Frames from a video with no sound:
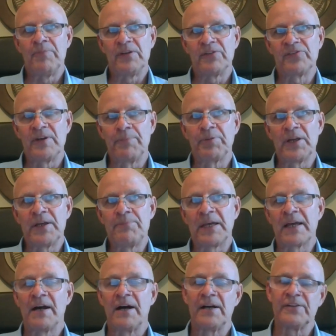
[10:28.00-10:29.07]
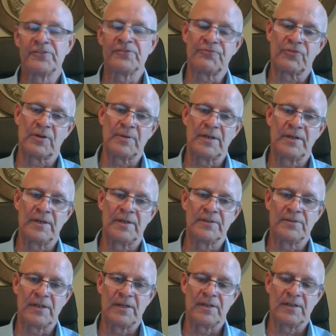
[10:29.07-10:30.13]
simply because from
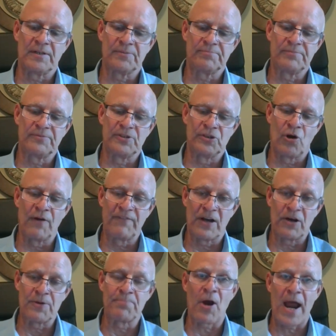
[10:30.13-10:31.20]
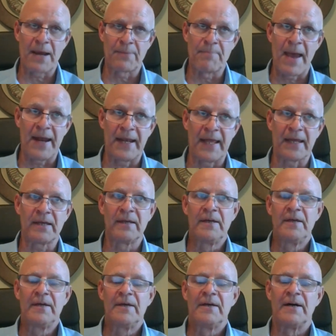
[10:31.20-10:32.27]
a very pragmatic
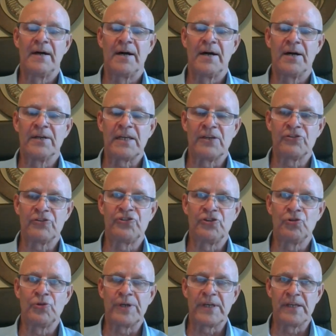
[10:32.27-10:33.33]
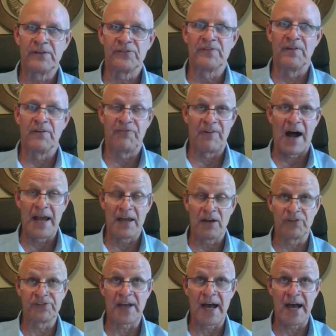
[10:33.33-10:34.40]
issue is the file
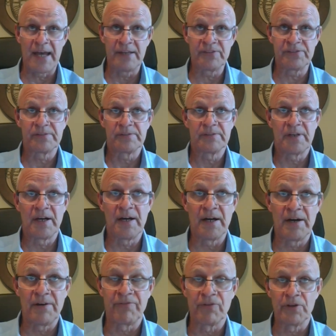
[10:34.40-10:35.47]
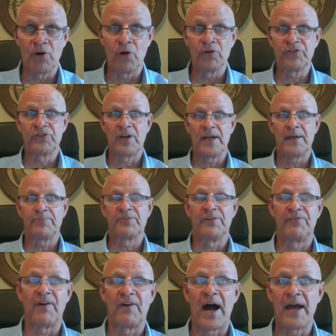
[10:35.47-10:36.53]
size. For those types
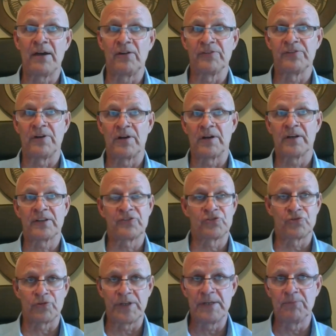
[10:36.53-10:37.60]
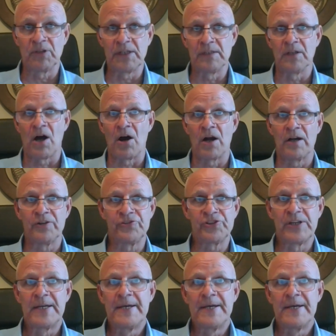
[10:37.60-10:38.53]
of files are extremely large,